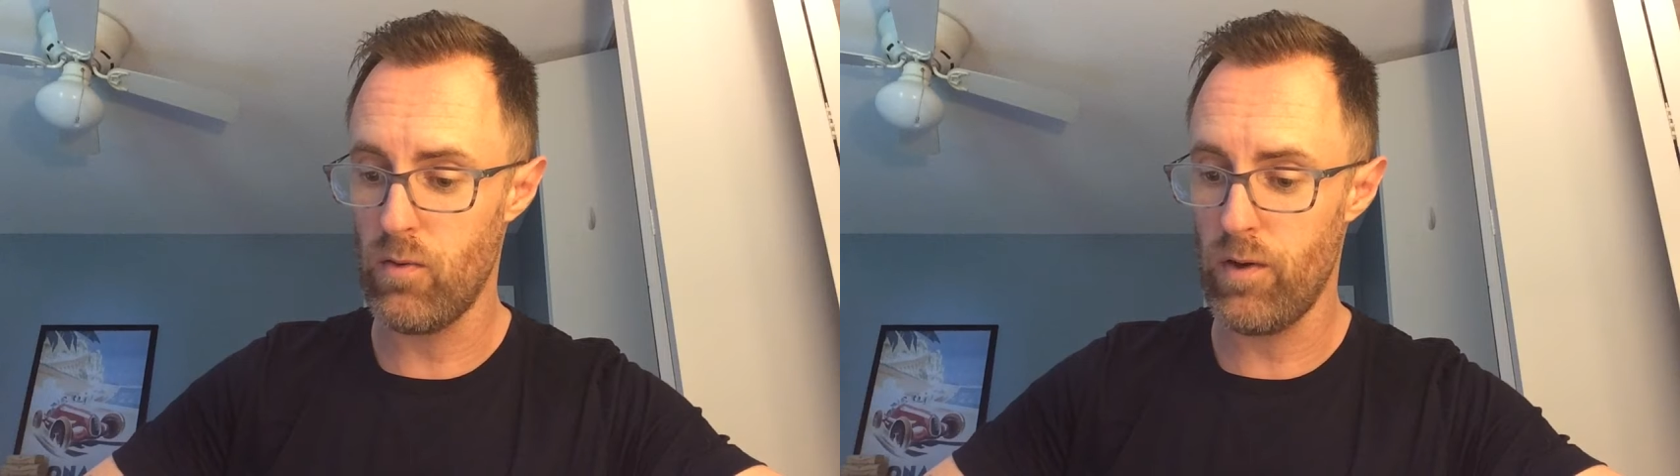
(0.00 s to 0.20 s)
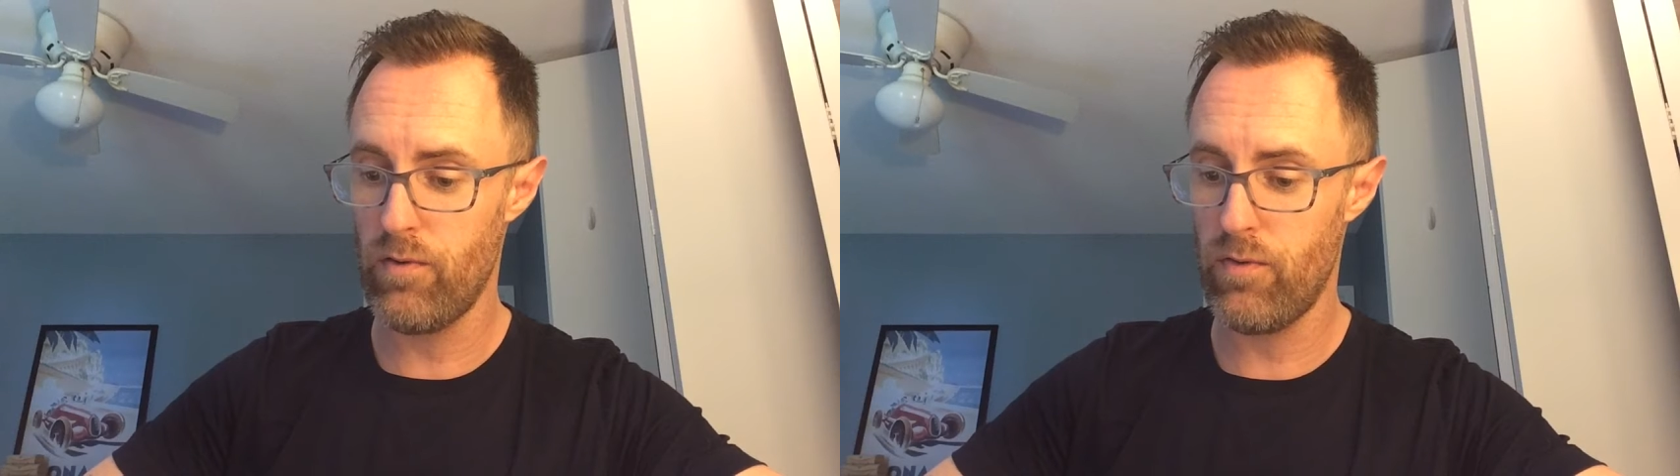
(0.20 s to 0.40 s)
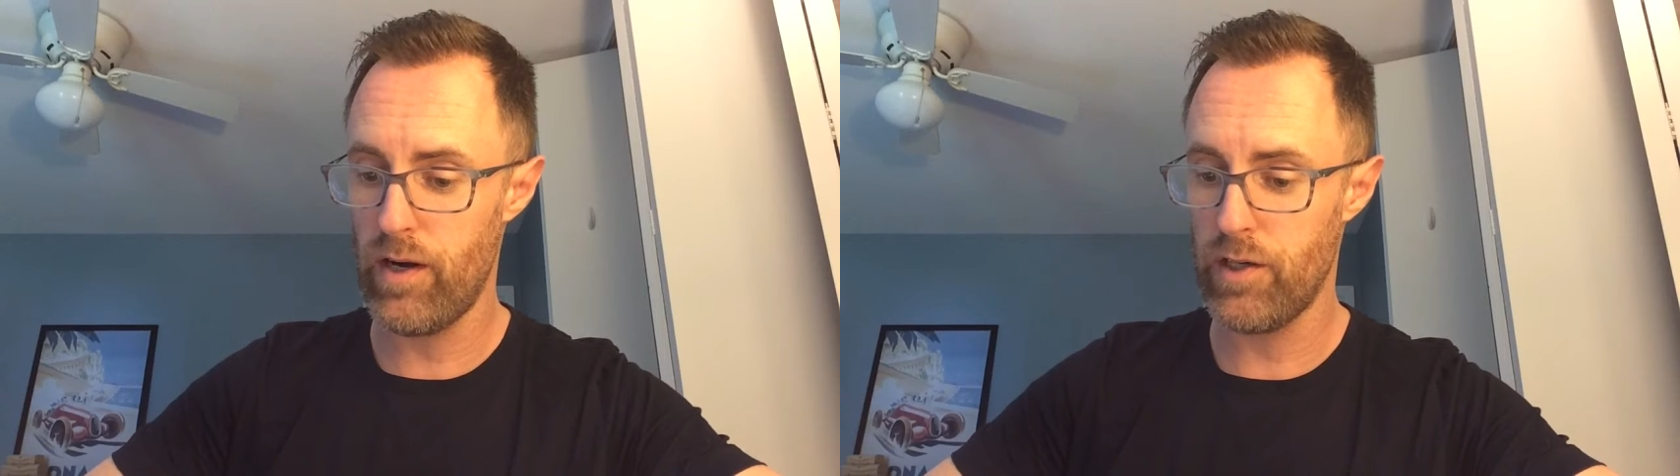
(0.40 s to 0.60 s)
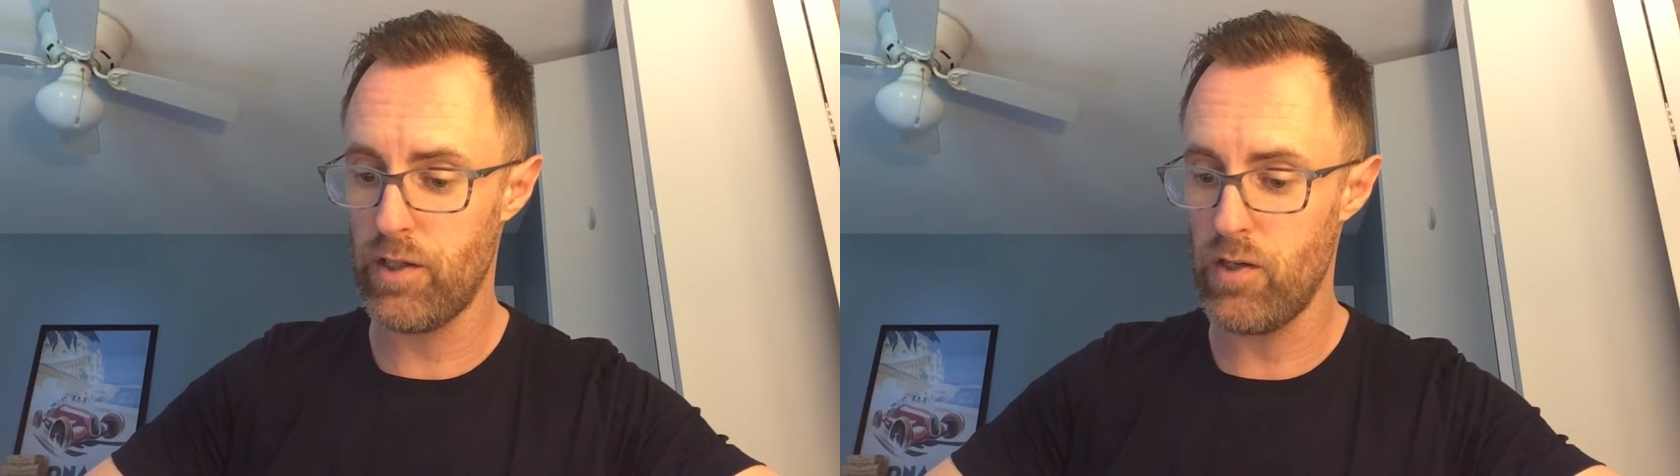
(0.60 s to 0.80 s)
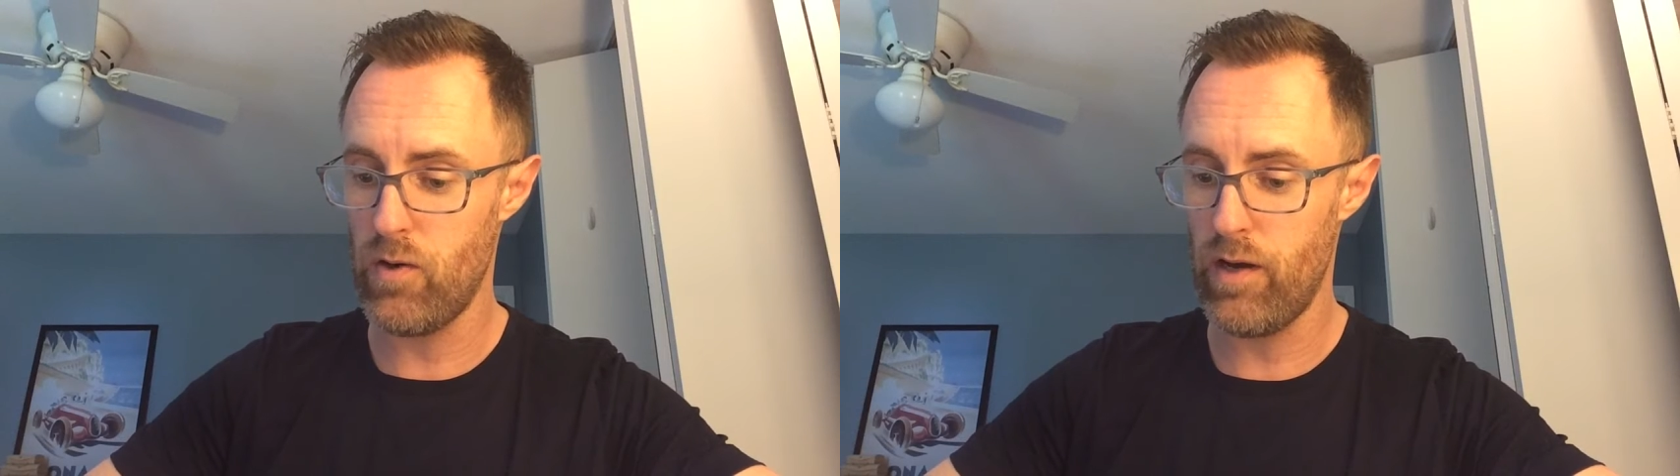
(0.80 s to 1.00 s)
what
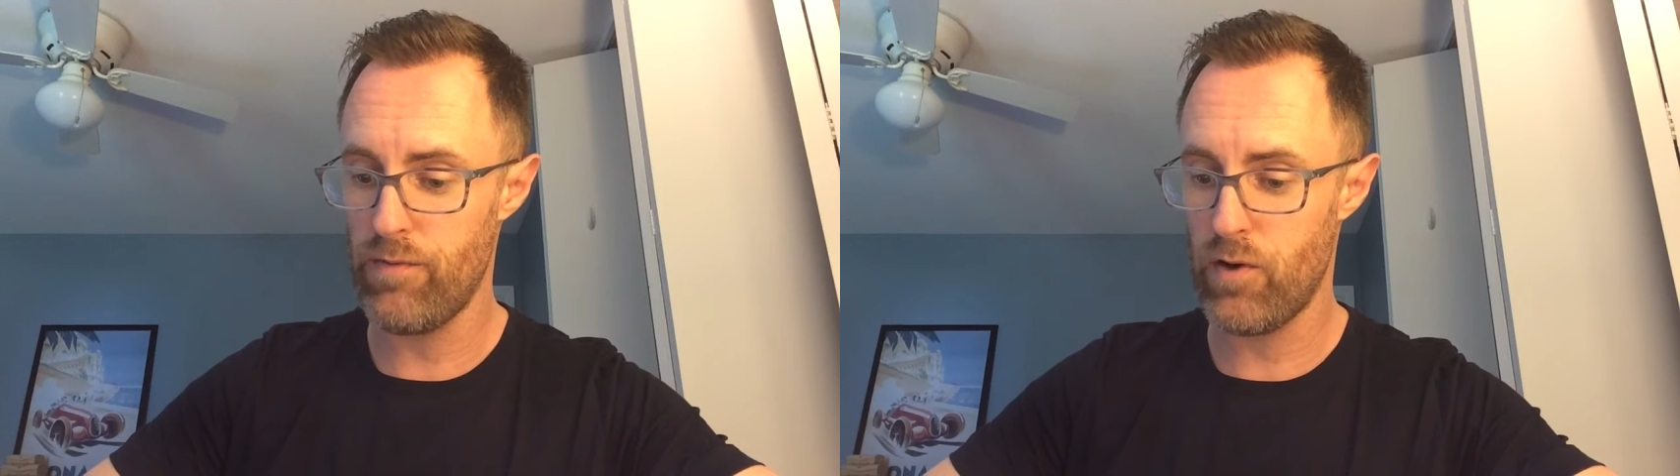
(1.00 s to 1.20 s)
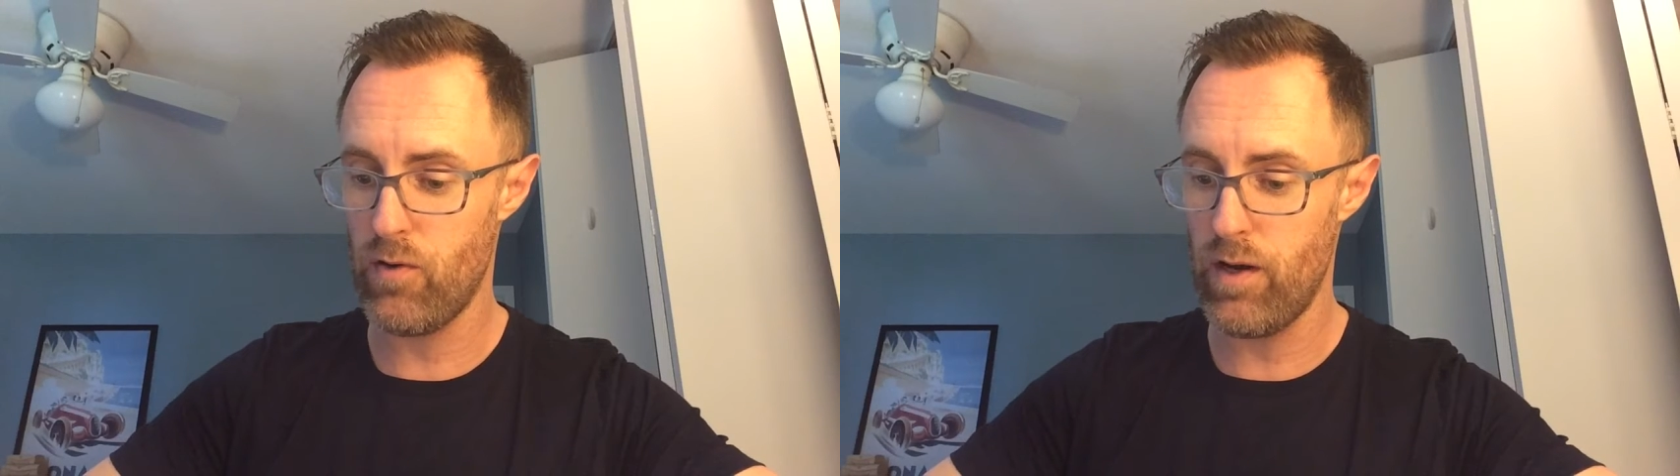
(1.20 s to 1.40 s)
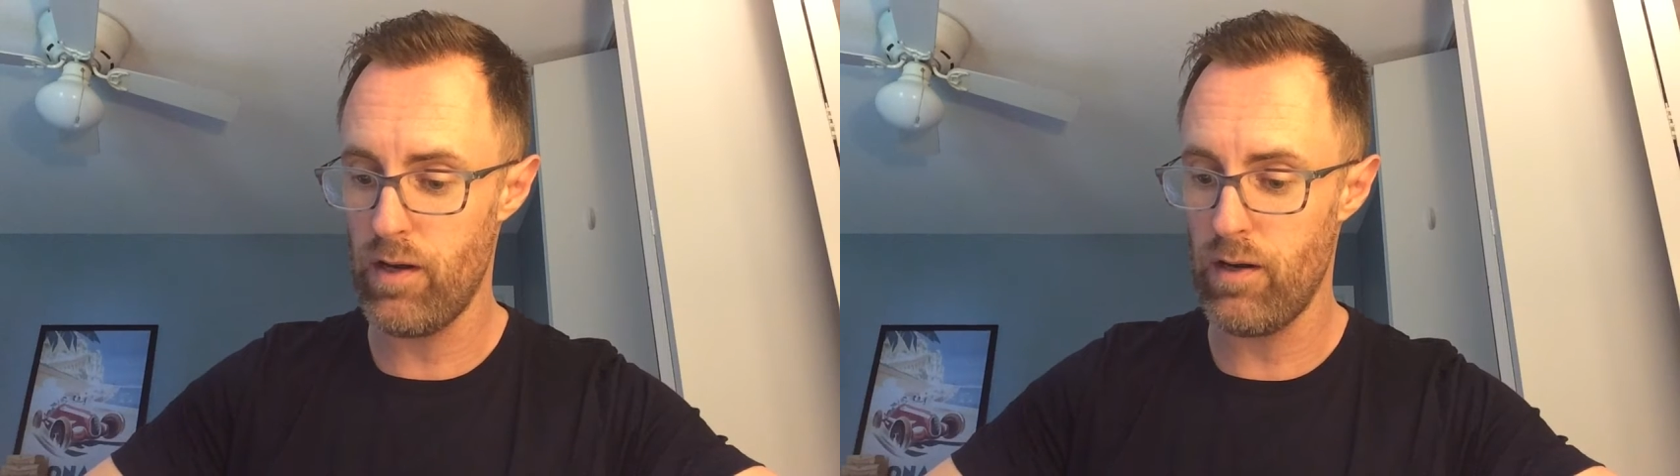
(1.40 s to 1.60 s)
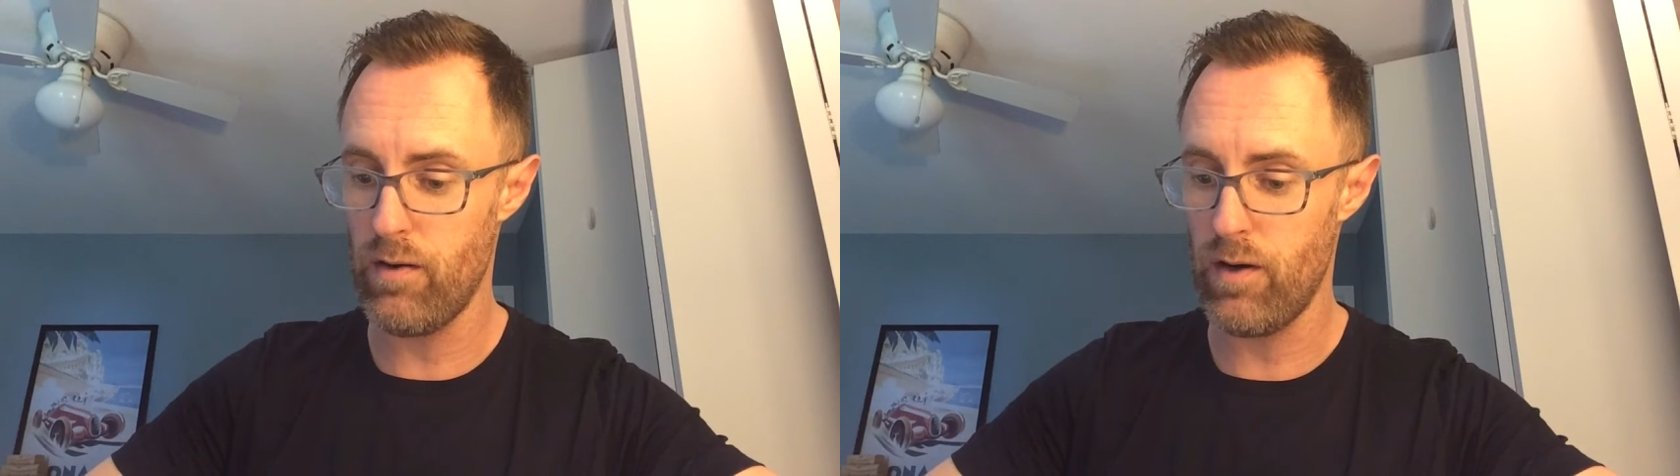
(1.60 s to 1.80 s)
fraction you have created.